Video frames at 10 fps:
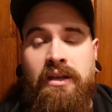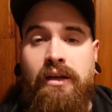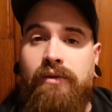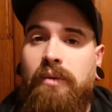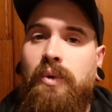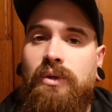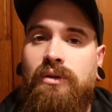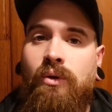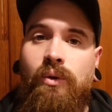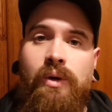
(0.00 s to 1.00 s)
If I pull a
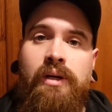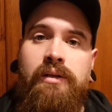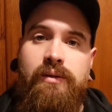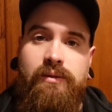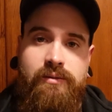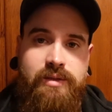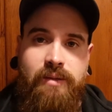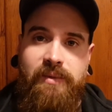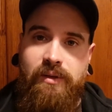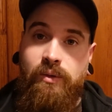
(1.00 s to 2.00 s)
coin or
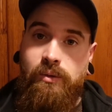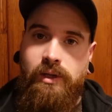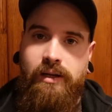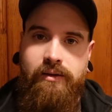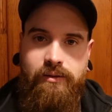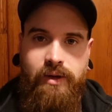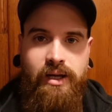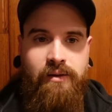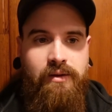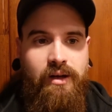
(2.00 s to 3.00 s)
something cool out of the
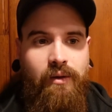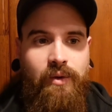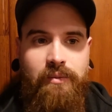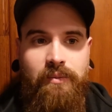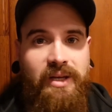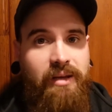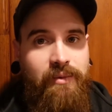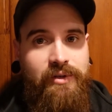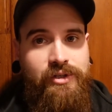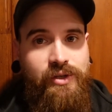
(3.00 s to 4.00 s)
ground, I want to be
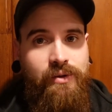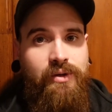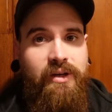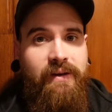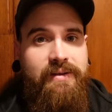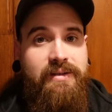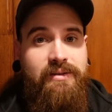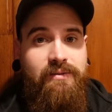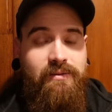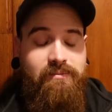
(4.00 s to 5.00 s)
able to show you guys and